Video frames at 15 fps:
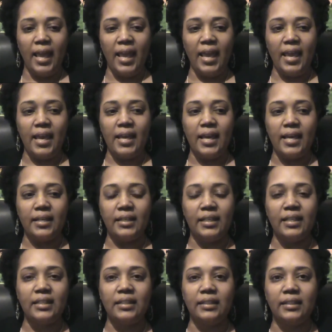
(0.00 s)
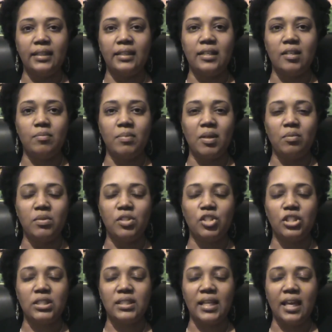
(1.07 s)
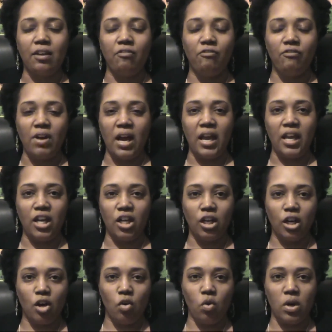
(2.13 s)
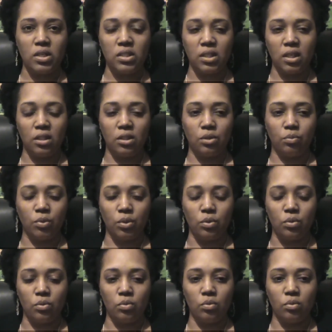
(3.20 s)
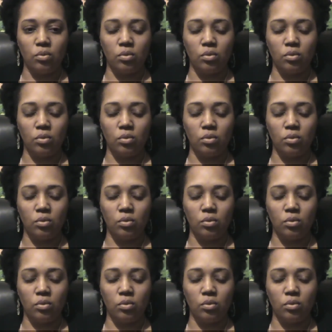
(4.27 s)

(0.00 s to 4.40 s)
and it lit up. It was just like fire coursing through